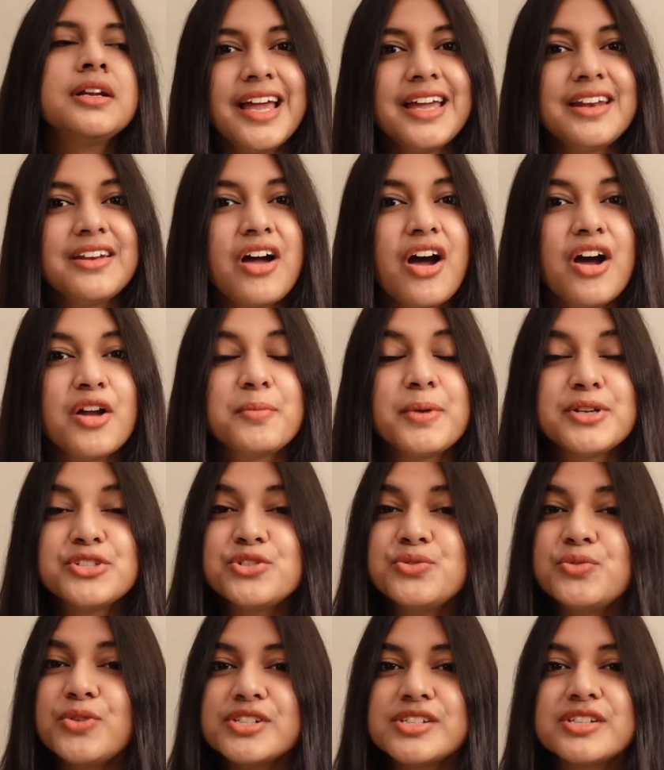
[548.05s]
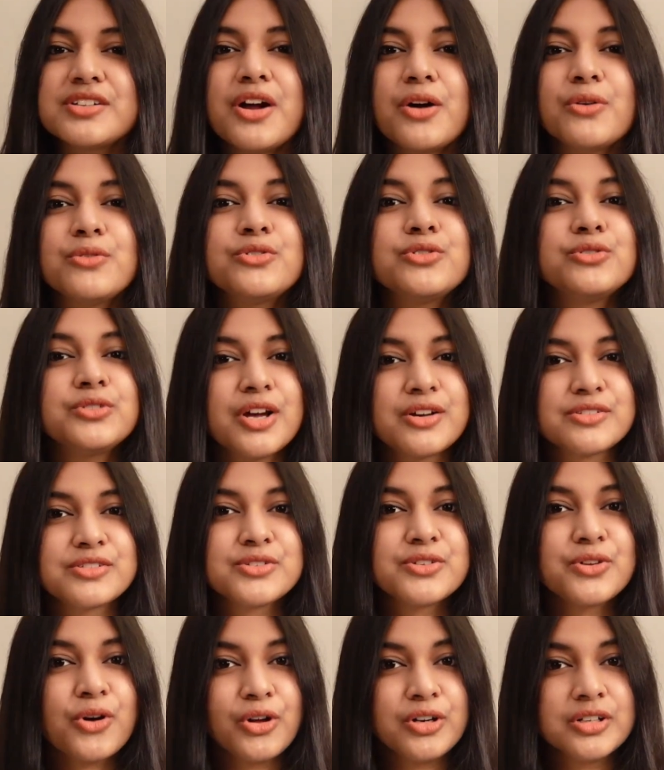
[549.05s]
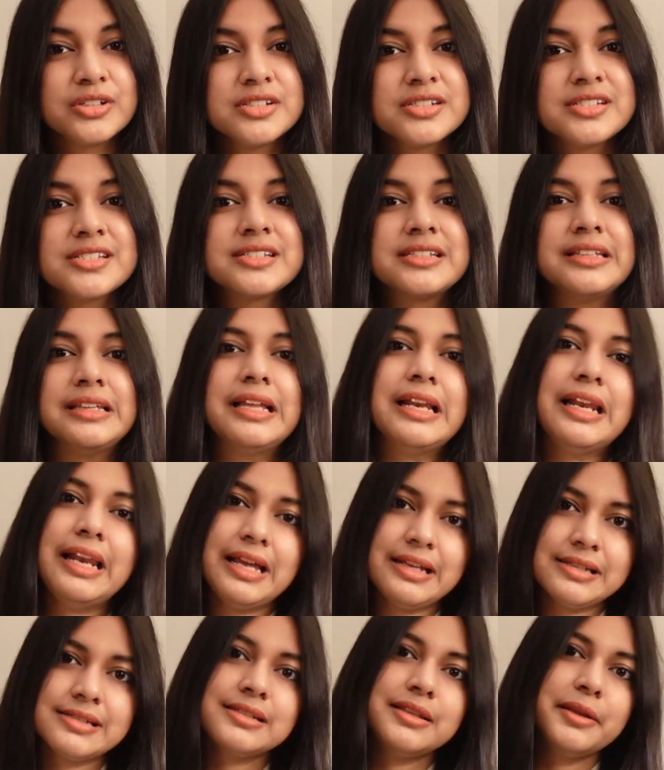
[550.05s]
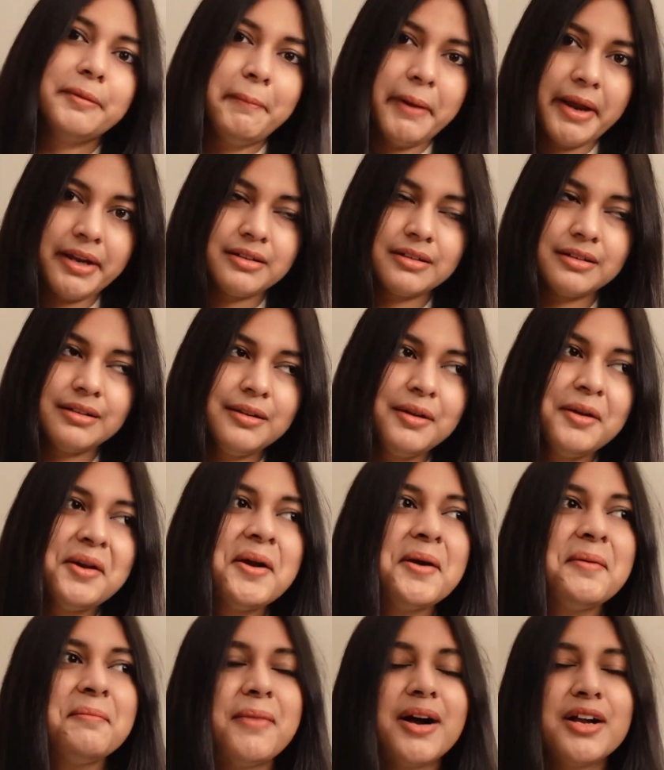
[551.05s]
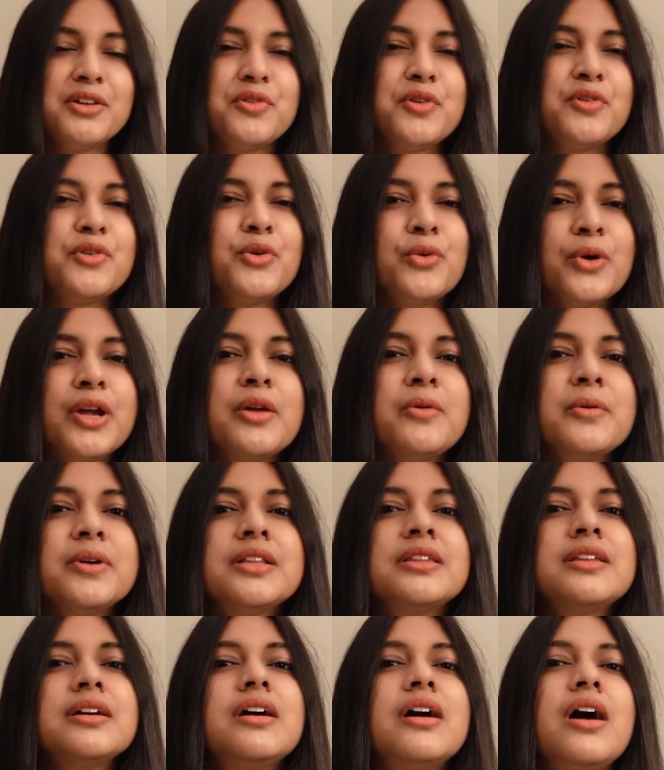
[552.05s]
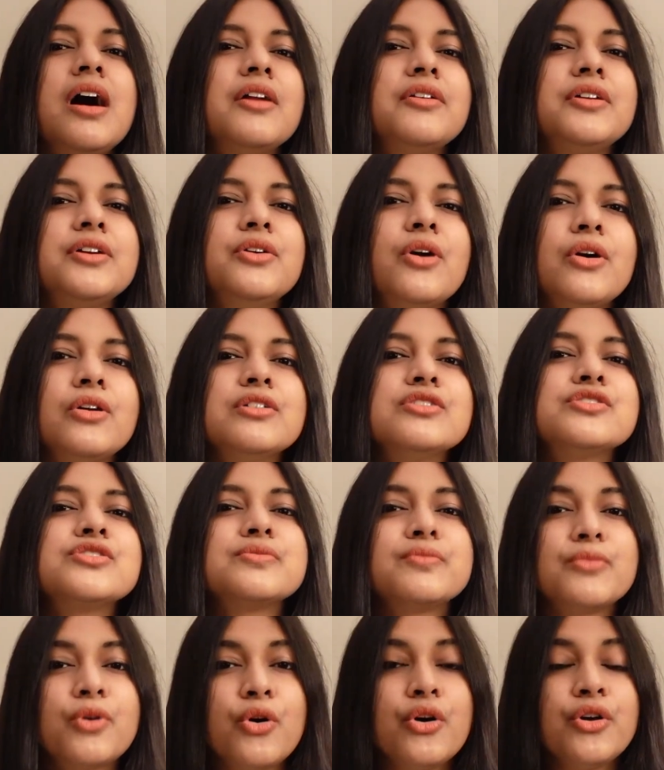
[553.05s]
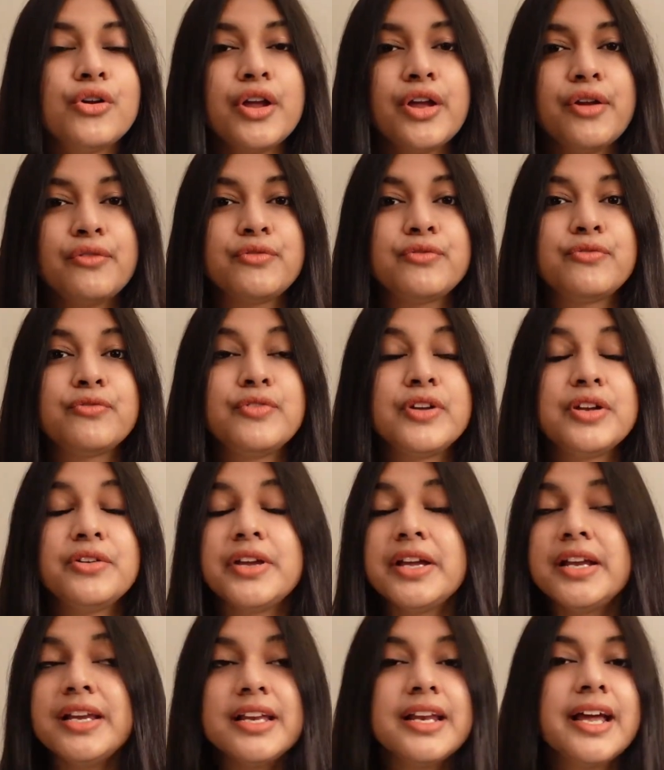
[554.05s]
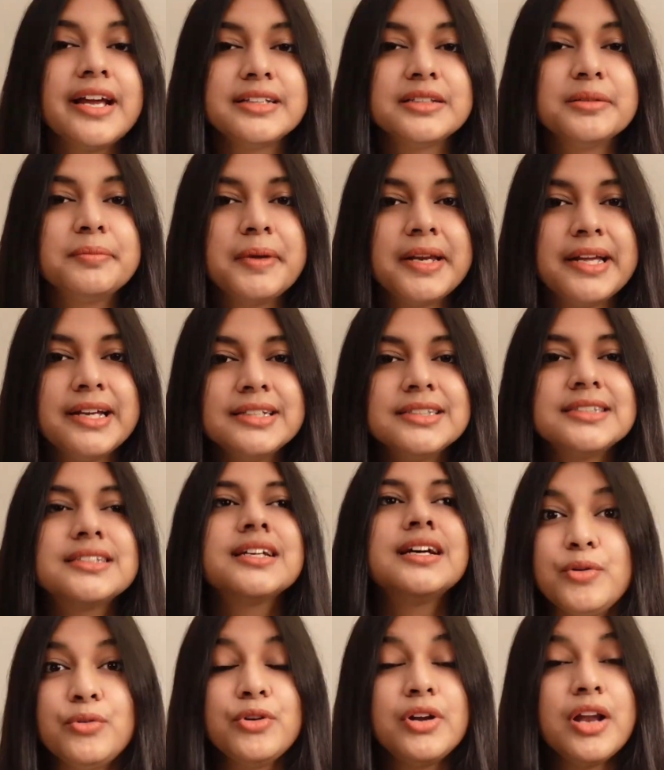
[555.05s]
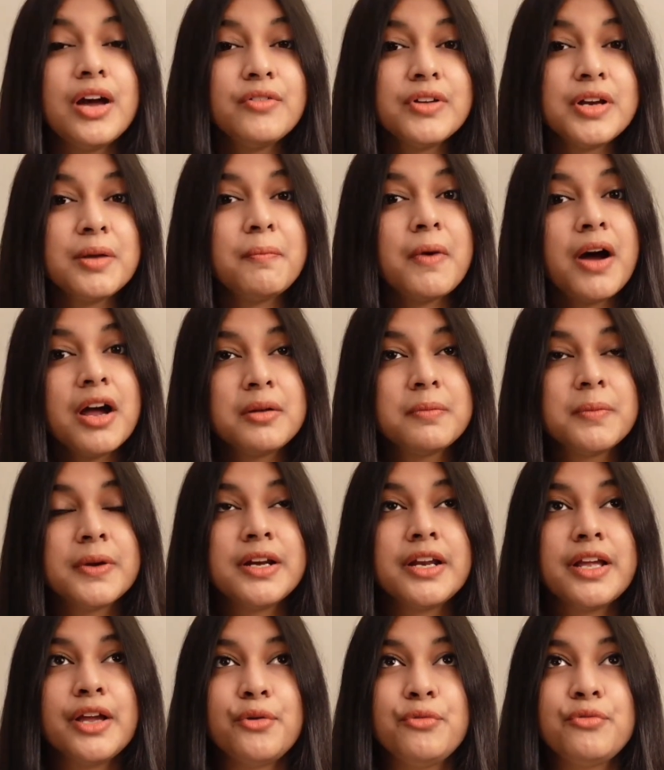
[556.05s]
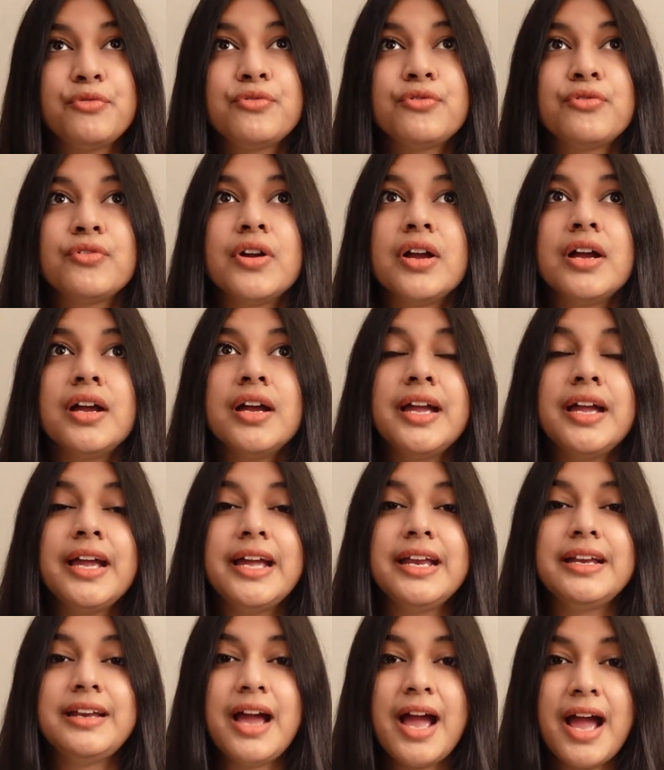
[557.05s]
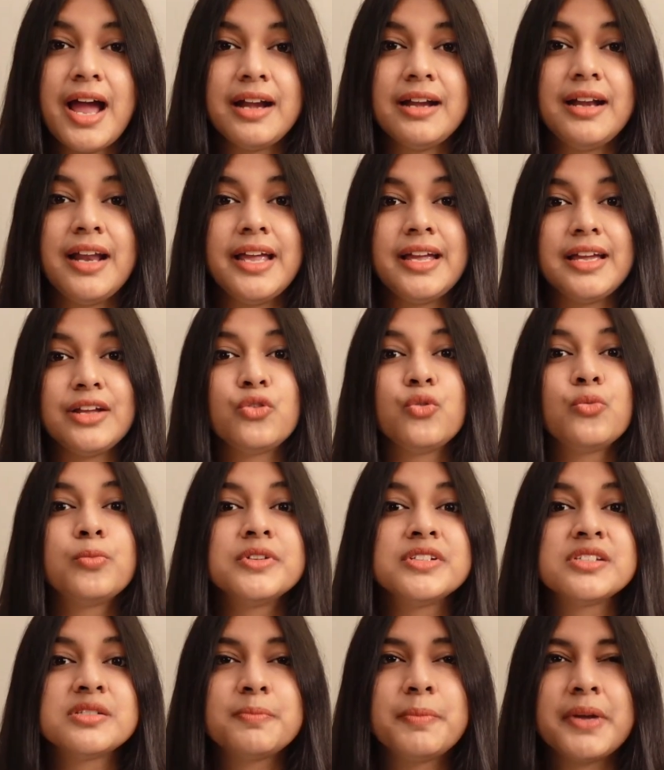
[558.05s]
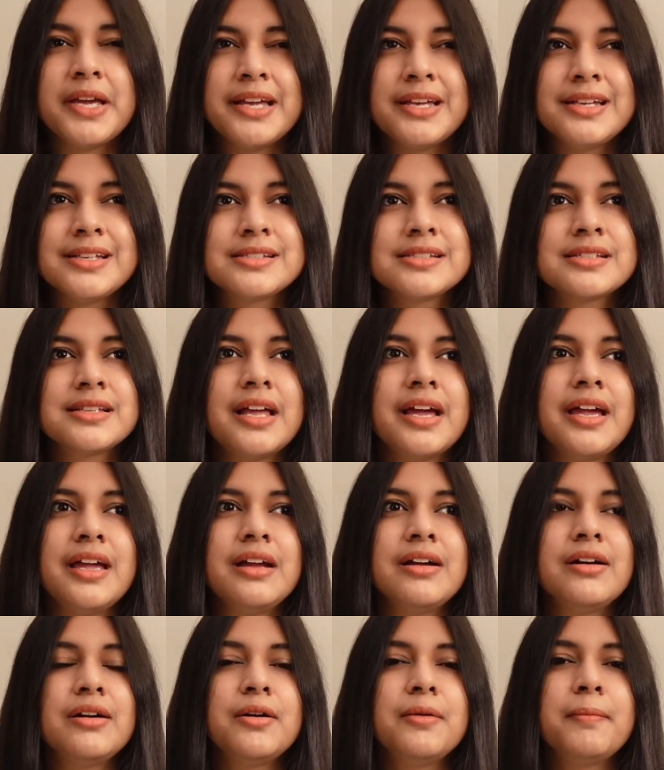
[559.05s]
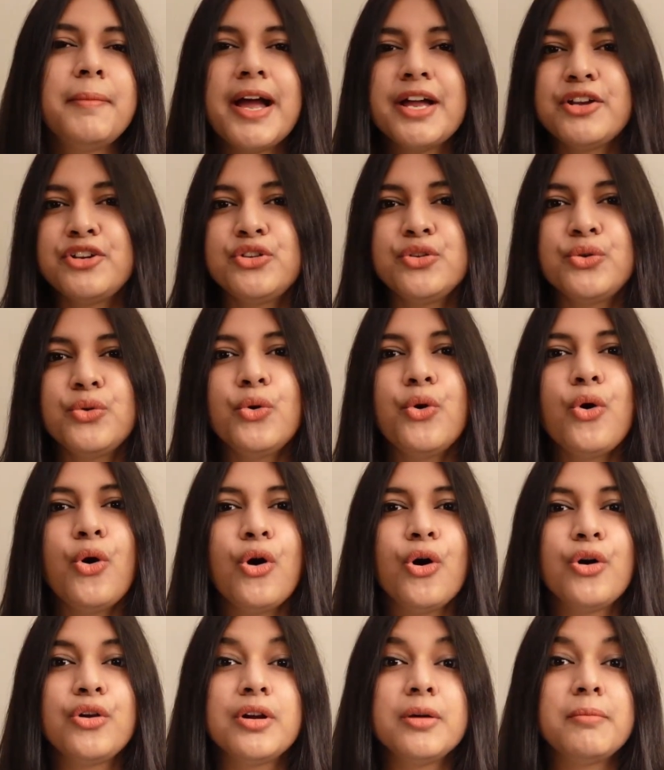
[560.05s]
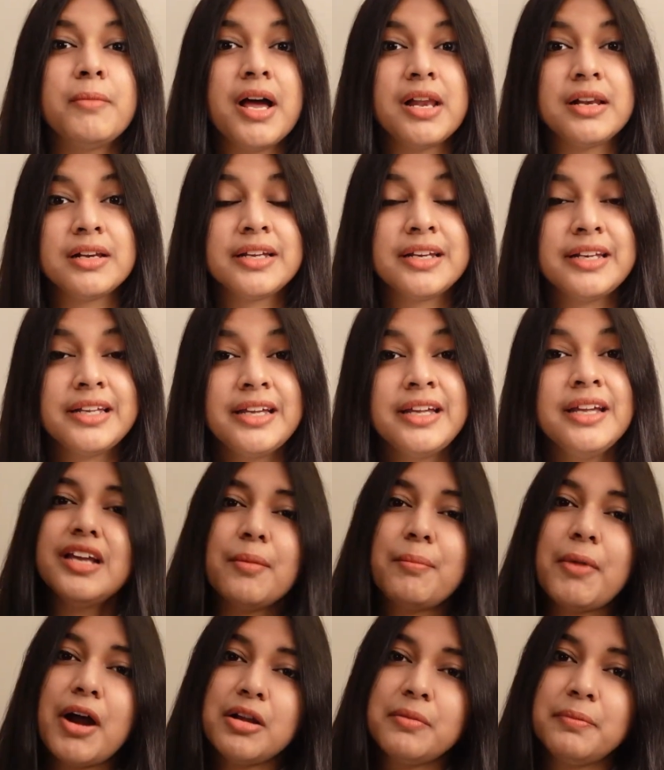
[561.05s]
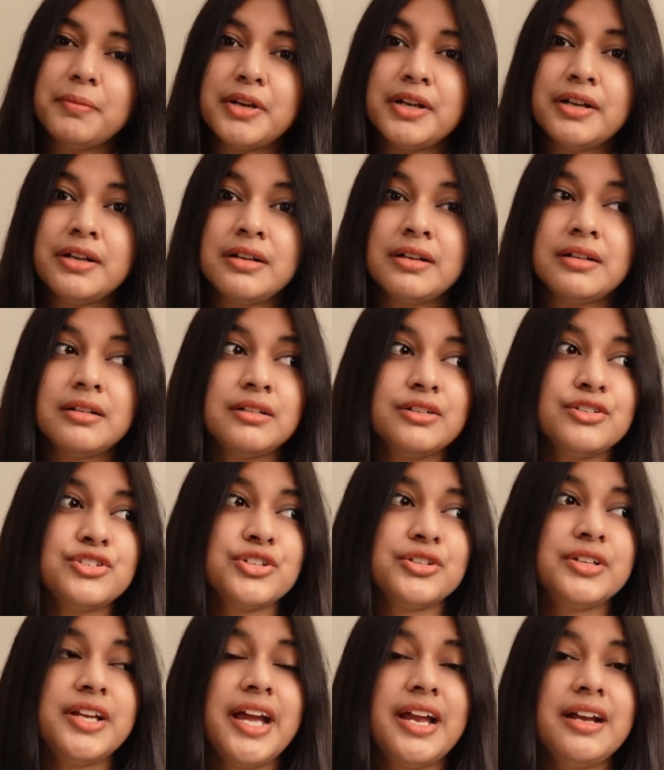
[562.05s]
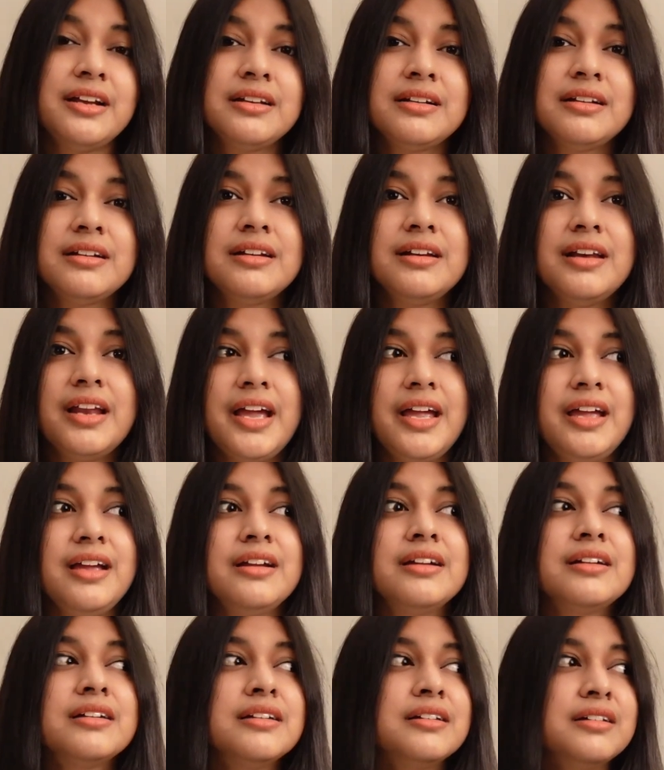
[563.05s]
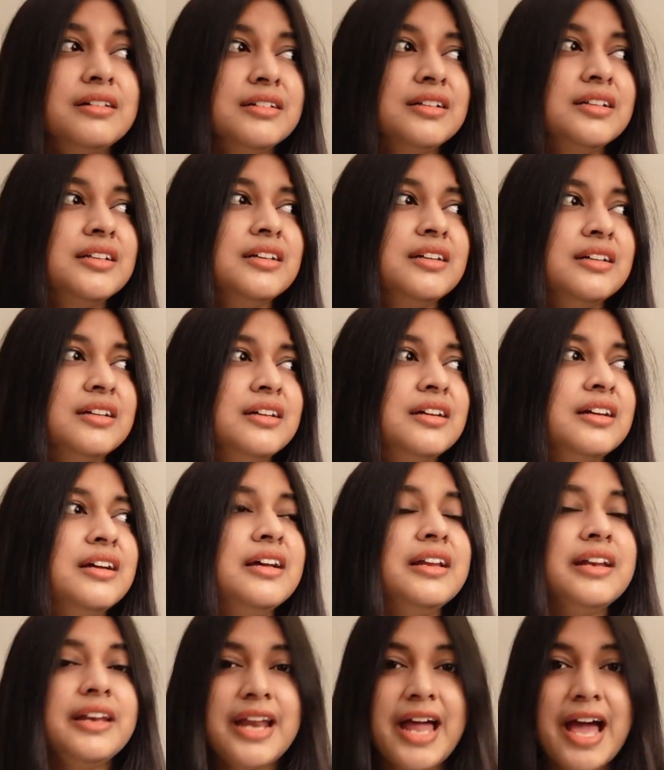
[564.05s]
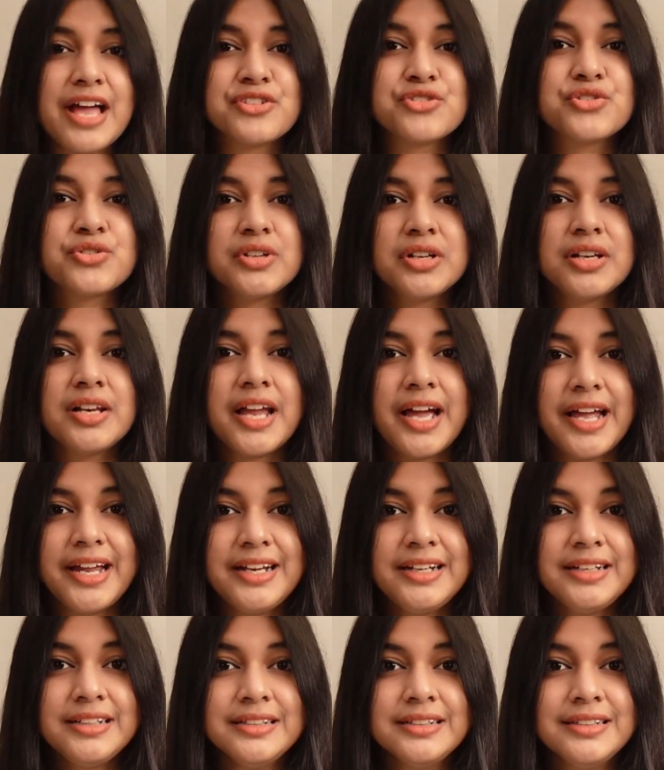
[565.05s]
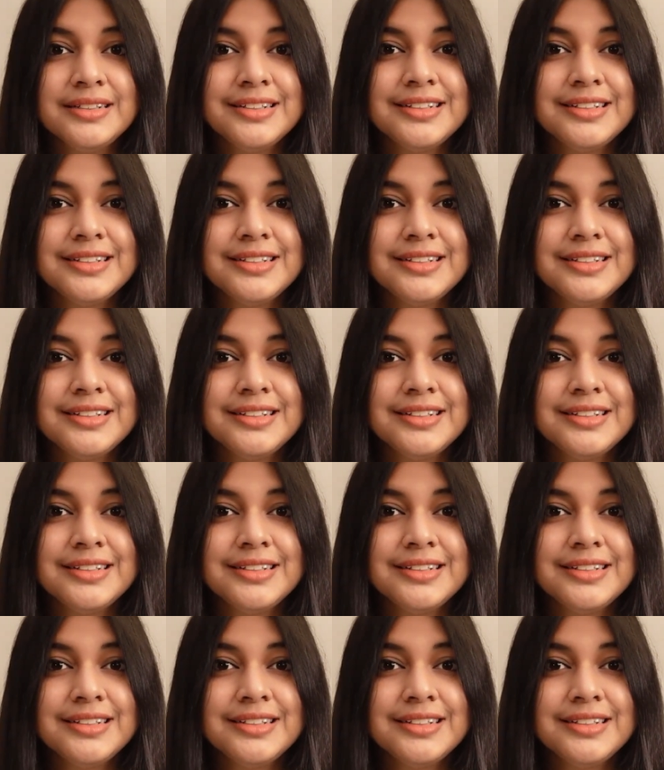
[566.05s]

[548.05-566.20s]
Then our budget was around $2,000, the less the better, but we were okay with $100 more if we really like the place. We would love an apartment if it had like an open space, like a patio or a balcony. The apartment should get like natural light,